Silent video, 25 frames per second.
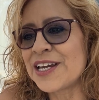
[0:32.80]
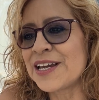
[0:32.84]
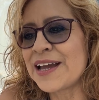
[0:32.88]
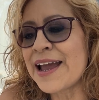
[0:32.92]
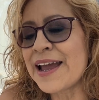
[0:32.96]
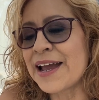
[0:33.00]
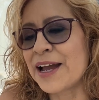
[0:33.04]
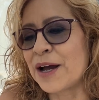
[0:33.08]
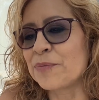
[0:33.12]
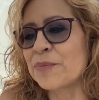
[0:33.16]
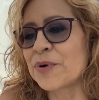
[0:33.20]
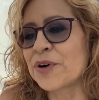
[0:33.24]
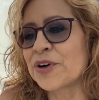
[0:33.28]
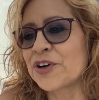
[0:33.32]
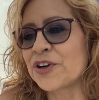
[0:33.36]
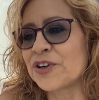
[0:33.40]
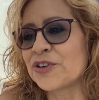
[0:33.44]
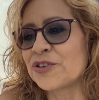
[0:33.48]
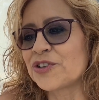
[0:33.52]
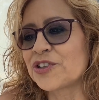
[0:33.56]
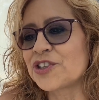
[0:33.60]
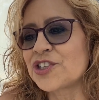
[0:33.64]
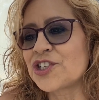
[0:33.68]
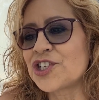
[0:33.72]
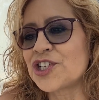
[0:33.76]

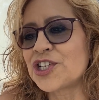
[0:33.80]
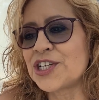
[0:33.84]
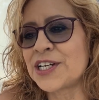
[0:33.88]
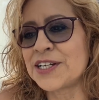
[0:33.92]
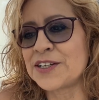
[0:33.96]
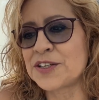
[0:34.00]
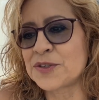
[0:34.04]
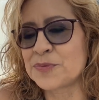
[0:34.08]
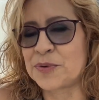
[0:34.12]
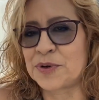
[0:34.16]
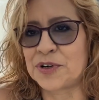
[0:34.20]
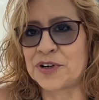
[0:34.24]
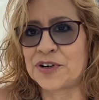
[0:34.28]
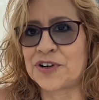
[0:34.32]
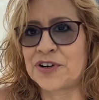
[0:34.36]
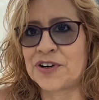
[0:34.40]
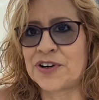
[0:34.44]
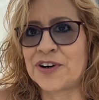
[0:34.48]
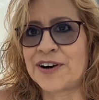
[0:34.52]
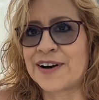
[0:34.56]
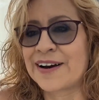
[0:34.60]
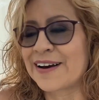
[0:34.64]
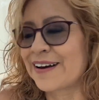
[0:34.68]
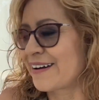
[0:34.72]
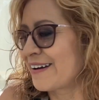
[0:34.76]
hamburger or
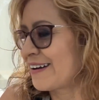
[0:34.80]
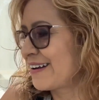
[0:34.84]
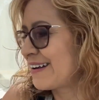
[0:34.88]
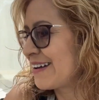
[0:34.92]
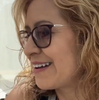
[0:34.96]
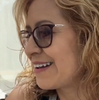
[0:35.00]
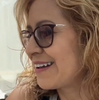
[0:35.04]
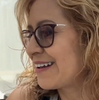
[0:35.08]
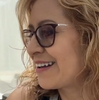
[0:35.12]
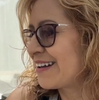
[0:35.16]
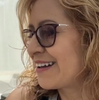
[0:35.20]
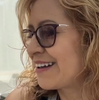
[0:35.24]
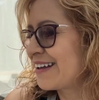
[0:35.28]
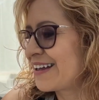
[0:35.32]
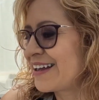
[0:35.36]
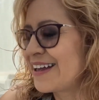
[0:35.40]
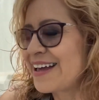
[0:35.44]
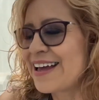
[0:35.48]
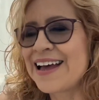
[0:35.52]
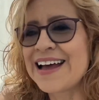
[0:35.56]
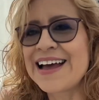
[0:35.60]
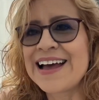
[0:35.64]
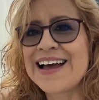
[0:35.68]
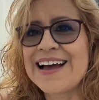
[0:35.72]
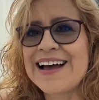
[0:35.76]
cheeseburger?
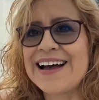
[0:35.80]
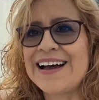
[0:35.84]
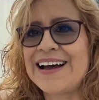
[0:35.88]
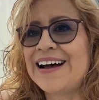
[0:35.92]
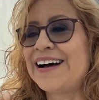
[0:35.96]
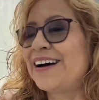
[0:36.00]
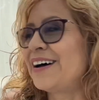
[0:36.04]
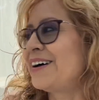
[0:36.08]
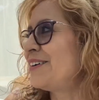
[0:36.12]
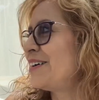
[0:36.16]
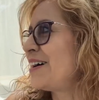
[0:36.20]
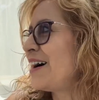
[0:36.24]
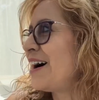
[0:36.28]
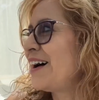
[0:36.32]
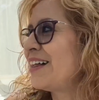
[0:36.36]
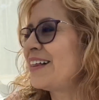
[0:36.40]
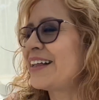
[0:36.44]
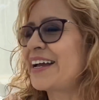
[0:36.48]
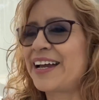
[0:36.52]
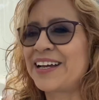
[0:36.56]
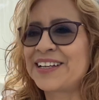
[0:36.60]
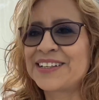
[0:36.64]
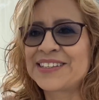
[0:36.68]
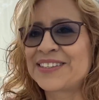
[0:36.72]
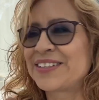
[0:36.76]
I'll
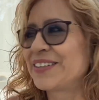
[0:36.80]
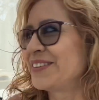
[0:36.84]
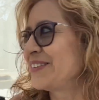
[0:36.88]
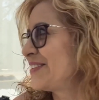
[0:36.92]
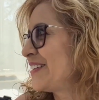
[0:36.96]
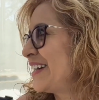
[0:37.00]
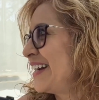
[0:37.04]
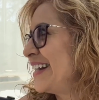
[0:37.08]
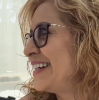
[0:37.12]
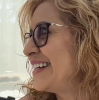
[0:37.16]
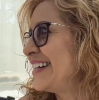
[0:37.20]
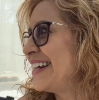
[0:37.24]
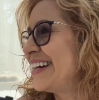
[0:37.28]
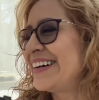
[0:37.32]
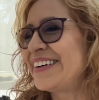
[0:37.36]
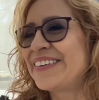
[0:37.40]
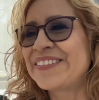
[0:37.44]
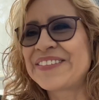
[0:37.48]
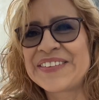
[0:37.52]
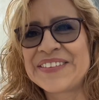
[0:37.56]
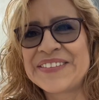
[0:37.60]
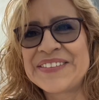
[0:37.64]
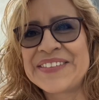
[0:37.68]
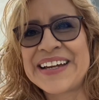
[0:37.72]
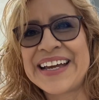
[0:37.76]
answer right now.
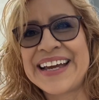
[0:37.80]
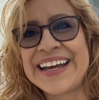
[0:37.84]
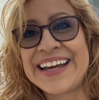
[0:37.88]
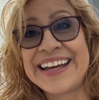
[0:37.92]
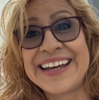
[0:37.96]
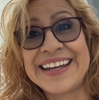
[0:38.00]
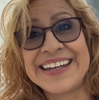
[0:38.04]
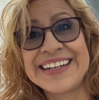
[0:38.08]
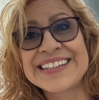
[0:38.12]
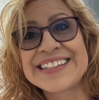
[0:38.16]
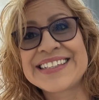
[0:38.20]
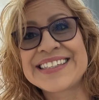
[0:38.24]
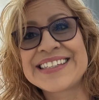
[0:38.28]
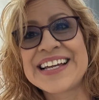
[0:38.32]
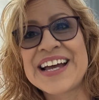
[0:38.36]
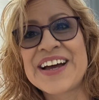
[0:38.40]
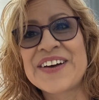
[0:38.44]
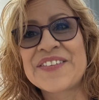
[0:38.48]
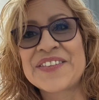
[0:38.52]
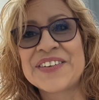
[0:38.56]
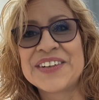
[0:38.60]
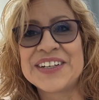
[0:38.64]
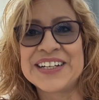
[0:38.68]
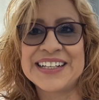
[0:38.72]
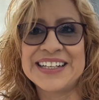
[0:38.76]
For me, it's
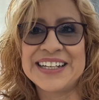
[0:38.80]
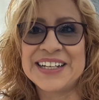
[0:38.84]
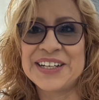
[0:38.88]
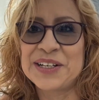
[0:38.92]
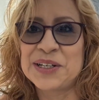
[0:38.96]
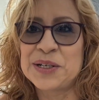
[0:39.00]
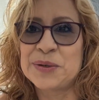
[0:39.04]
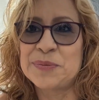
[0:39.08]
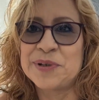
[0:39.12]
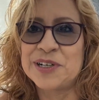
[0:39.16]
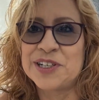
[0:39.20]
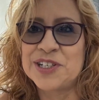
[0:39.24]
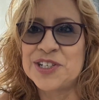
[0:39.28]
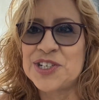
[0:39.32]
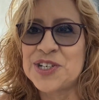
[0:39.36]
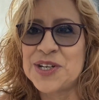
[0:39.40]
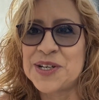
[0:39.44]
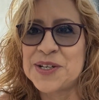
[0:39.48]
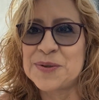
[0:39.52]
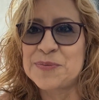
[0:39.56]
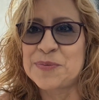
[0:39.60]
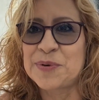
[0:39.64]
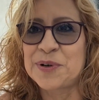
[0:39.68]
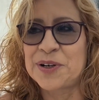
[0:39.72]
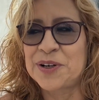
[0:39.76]
definitely going to be a
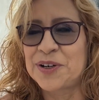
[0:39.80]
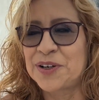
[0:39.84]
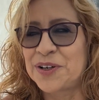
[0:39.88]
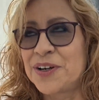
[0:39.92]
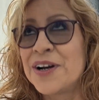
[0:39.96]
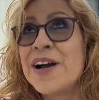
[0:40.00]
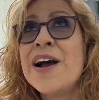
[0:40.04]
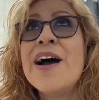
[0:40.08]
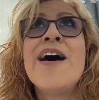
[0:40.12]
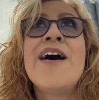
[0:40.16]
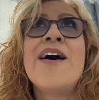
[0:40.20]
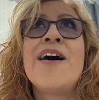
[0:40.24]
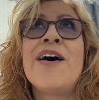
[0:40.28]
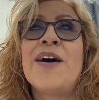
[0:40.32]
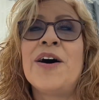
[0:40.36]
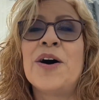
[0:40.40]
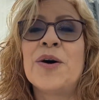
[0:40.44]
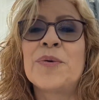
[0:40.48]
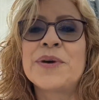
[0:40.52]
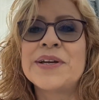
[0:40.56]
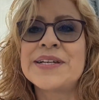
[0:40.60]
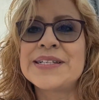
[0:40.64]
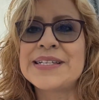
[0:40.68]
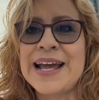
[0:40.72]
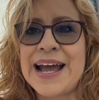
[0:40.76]
cheeseburger.
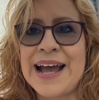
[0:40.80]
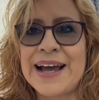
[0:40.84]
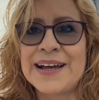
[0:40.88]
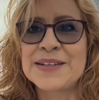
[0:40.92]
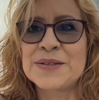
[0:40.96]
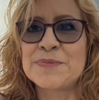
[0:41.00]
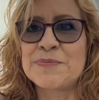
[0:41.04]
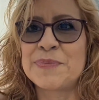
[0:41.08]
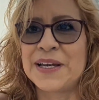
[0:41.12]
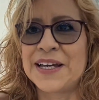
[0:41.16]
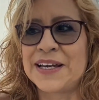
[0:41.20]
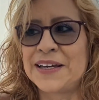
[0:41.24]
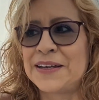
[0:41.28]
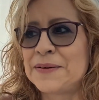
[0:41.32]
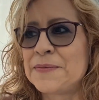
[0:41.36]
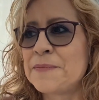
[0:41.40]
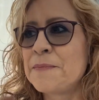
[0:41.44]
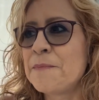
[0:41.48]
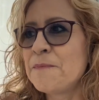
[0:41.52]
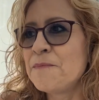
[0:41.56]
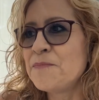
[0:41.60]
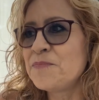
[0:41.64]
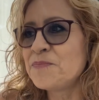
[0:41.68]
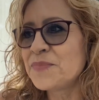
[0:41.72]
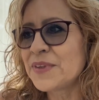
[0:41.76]
Always has been.
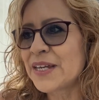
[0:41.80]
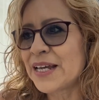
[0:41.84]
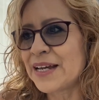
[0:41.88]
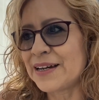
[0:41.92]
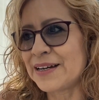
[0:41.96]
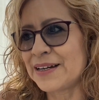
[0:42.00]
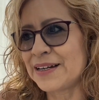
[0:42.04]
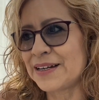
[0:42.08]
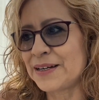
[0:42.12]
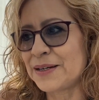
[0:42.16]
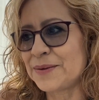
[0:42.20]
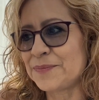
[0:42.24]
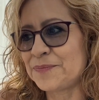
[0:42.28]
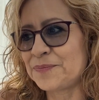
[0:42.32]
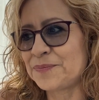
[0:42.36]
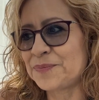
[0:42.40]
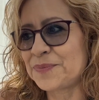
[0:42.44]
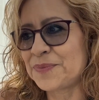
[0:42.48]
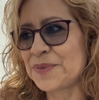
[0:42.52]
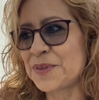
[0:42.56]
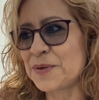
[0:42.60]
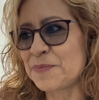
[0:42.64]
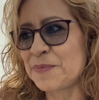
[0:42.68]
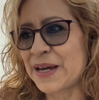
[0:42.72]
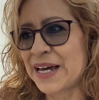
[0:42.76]

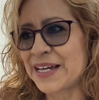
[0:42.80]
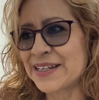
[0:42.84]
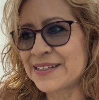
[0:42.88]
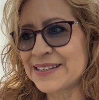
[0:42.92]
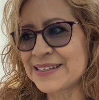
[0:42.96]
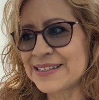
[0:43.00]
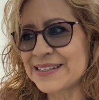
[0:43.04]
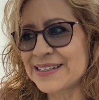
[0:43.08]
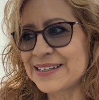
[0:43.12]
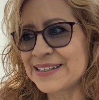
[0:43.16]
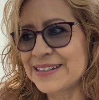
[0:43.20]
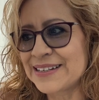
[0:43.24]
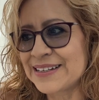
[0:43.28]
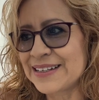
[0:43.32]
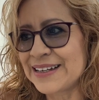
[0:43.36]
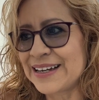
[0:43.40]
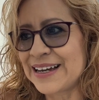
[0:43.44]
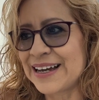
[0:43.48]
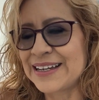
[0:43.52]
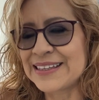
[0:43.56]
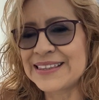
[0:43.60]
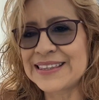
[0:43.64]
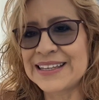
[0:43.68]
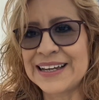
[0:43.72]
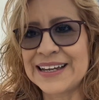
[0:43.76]
The best,
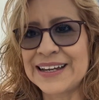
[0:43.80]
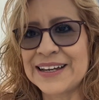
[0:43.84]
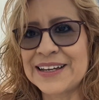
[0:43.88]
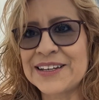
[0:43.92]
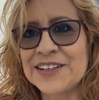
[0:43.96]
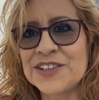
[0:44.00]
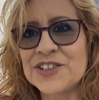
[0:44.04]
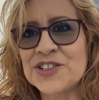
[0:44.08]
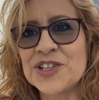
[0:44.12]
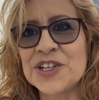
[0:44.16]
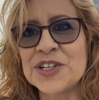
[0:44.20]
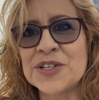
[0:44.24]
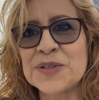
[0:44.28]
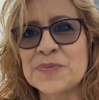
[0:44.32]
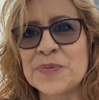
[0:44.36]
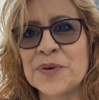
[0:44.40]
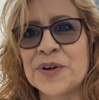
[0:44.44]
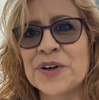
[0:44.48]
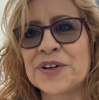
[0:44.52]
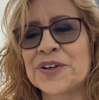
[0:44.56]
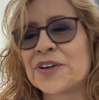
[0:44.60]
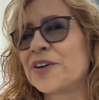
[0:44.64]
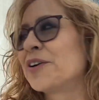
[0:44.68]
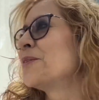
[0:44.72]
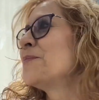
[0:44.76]
I think,
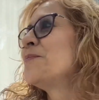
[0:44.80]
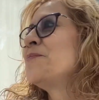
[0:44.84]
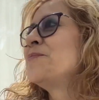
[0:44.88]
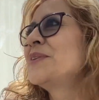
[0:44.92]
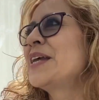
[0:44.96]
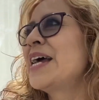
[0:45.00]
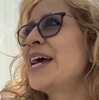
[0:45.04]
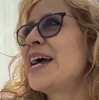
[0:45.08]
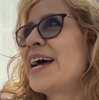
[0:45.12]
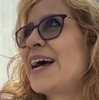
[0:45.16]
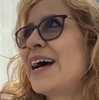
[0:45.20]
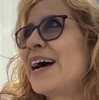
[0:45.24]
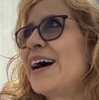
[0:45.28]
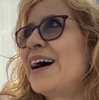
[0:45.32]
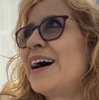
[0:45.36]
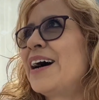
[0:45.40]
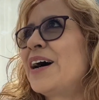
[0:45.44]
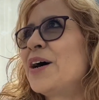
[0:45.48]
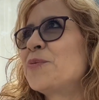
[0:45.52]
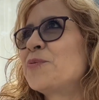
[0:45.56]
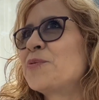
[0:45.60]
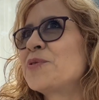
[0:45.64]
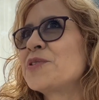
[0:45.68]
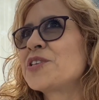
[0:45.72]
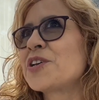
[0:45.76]
cheeseburger
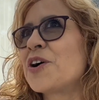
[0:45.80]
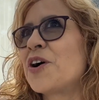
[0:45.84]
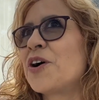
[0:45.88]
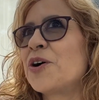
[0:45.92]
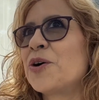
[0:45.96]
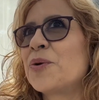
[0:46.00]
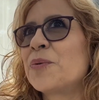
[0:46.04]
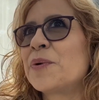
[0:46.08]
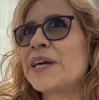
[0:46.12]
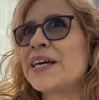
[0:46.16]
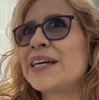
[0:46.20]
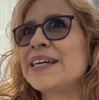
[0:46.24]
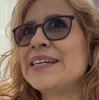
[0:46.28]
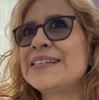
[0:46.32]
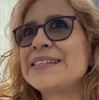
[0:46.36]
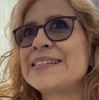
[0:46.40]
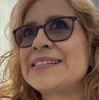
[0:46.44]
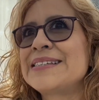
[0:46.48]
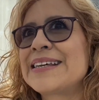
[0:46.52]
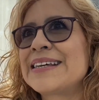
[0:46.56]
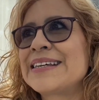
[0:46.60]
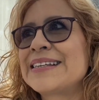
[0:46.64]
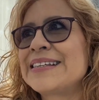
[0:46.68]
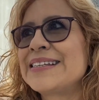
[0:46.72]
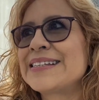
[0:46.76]
was
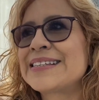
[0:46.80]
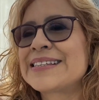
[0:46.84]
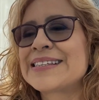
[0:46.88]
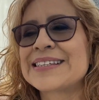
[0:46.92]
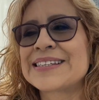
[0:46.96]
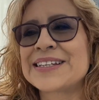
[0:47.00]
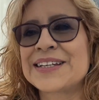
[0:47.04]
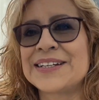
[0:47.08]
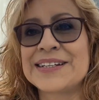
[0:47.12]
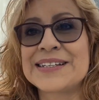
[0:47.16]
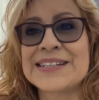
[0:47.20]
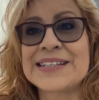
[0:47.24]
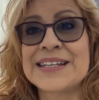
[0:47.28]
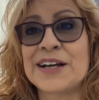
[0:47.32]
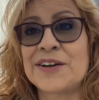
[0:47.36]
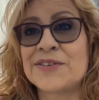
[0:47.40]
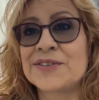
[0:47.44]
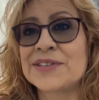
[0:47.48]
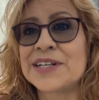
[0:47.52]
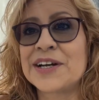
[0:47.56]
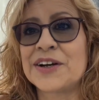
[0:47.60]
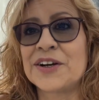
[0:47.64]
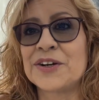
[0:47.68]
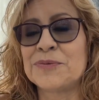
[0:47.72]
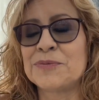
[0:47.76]
always, this is going to sound
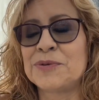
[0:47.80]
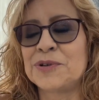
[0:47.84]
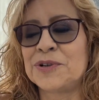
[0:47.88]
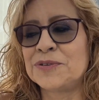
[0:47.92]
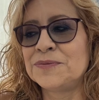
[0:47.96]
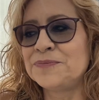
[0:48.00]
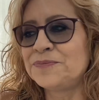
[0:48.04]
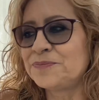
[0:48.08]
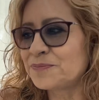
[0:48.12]
terrible,